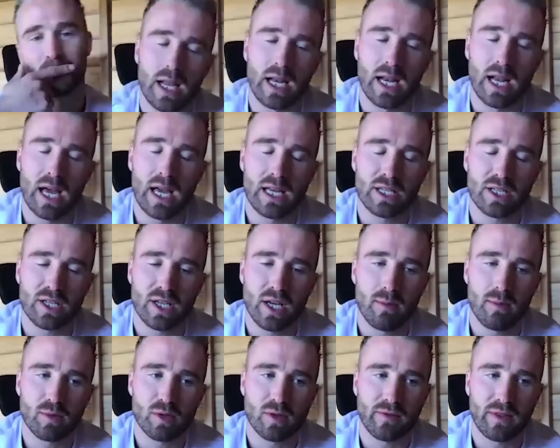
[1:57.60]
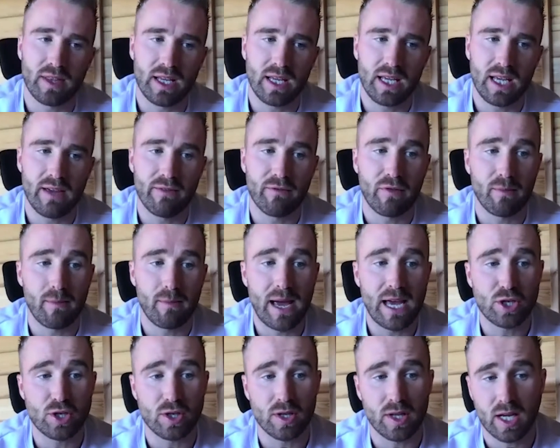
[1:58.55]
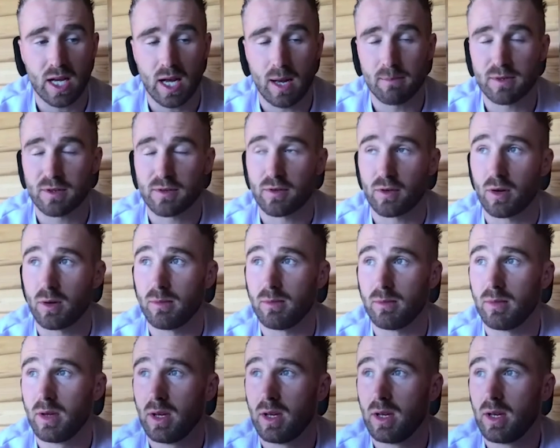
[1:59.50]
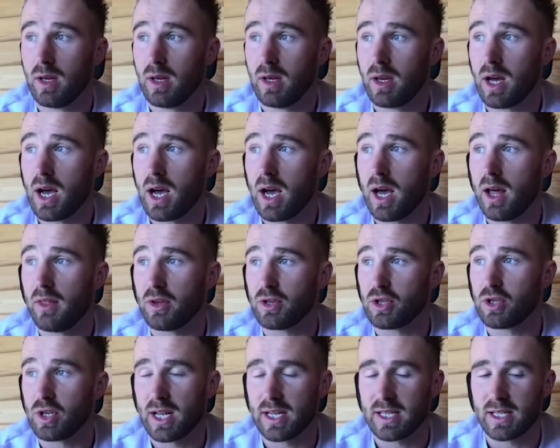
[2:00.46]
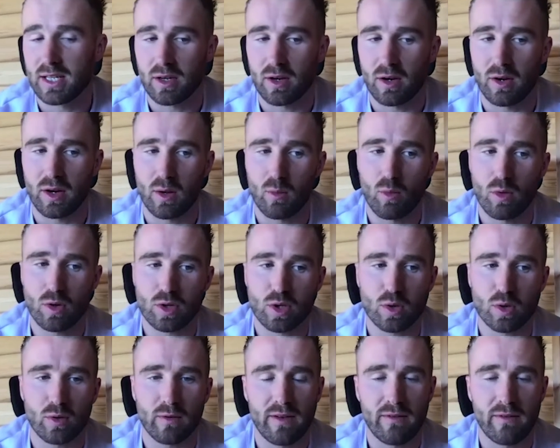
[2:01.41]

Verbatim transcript: then, uh, in terms of the information that comes from uh, the genetic coding? What sort of